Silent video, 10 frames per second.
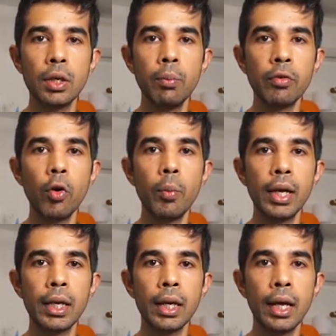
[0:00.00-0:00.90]
before
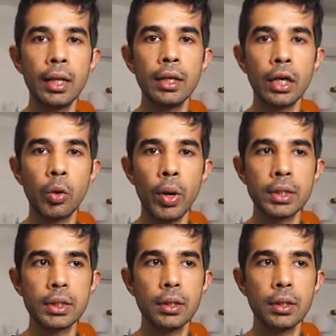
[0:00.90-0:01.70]
making another request.